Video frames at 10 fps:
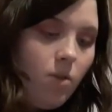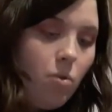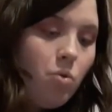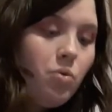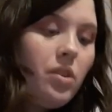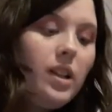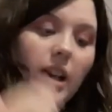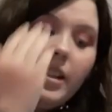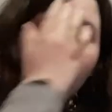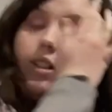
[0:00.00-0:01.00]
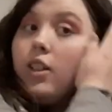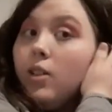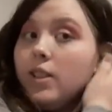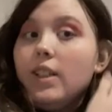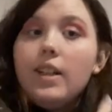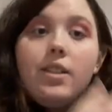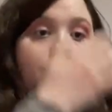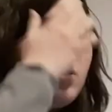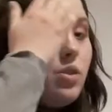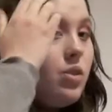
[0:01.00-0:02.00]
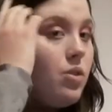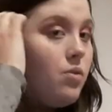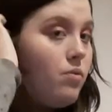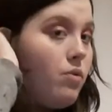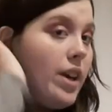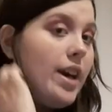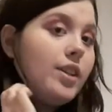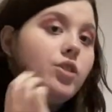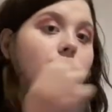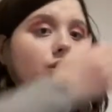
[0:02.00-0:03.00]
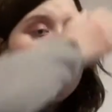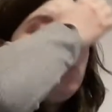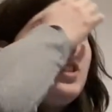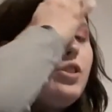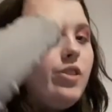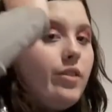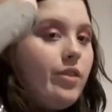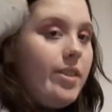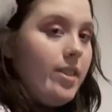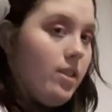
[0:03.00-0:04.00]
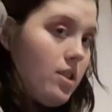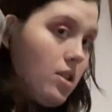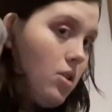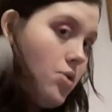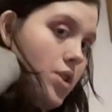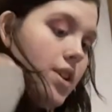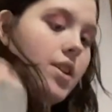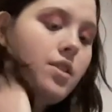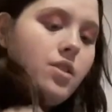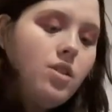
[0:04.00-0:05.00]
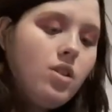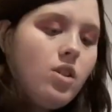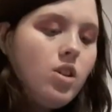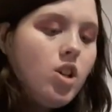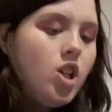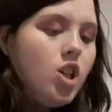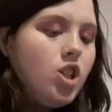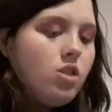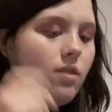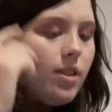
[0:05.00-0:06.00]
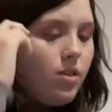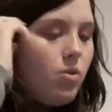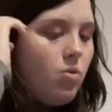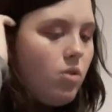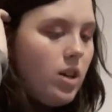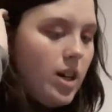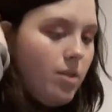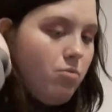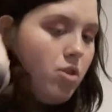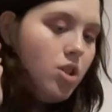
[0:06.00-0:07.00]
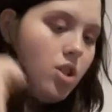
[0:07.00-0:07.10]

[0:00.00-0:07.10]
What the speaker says: also like done a closet reaction to Jeffery Star's closet, so I thought I would